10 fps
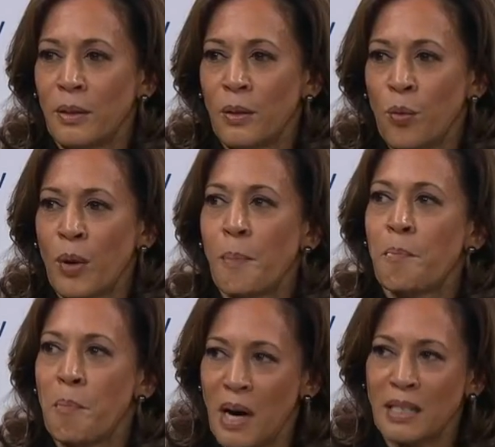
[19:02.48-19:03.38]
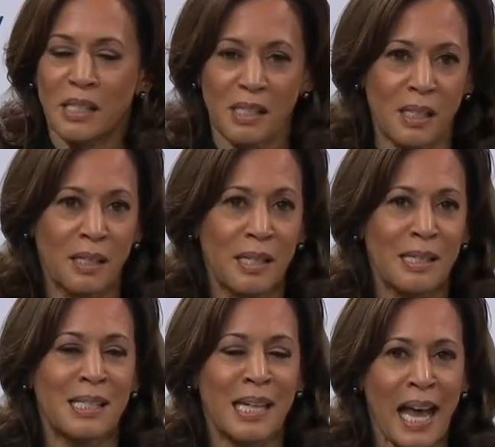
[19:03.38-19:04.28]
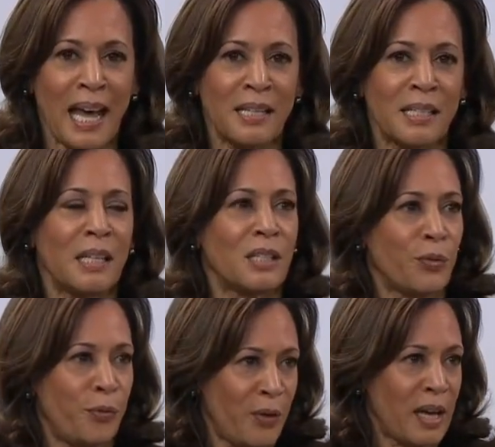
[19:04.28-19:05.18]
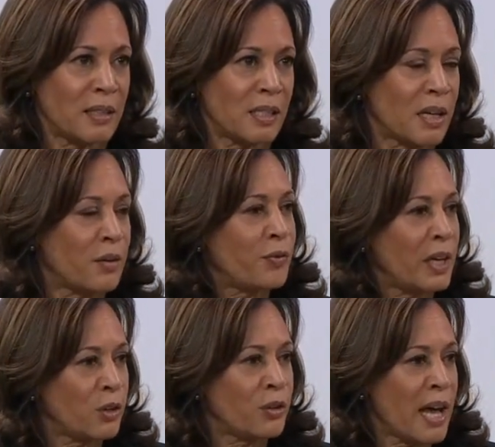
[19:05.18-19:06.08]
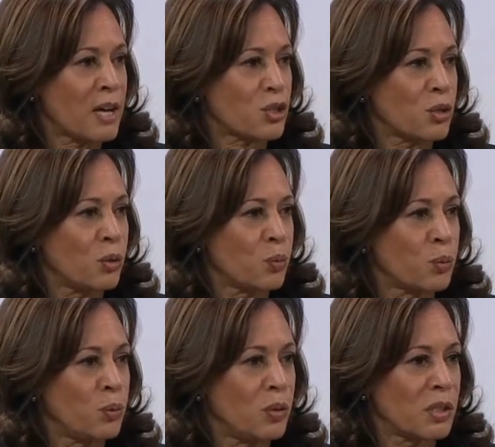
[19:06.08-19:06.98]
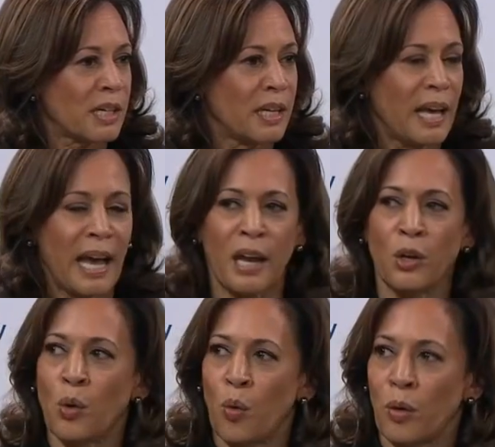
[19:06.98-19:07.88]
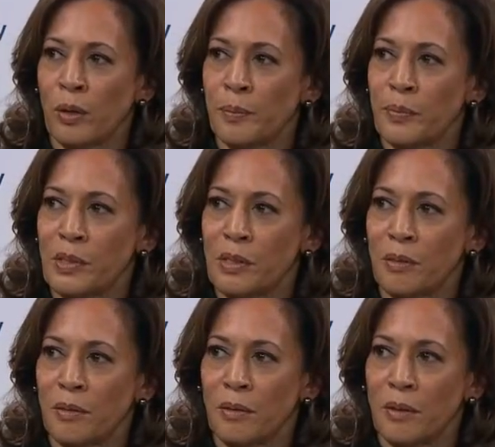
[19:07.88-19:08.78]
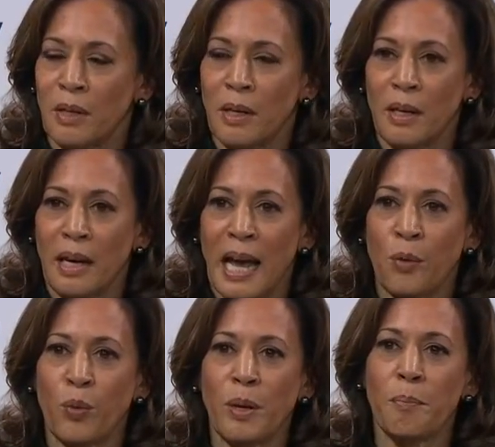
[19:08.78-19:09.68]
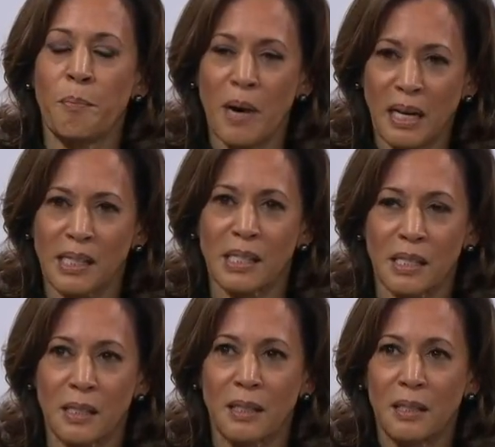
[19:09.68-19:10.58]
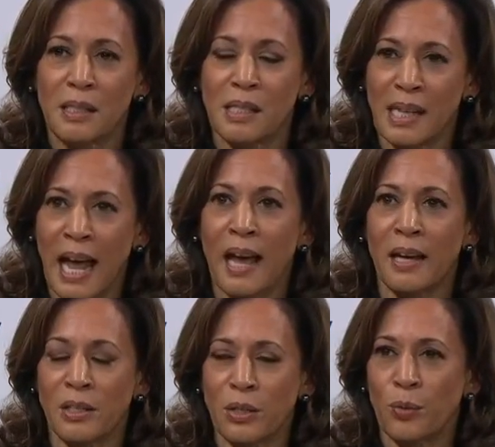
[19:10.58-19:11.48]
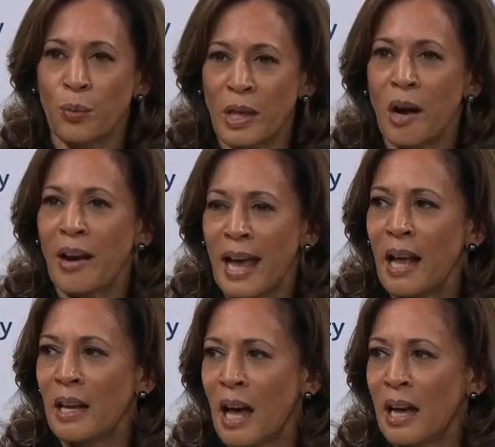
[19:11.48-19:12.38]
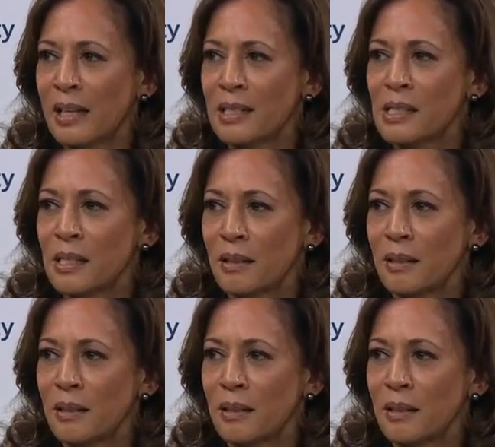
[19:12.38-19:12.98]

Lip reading: We must stand in defense of international rules and norms. And we must stand with our allies.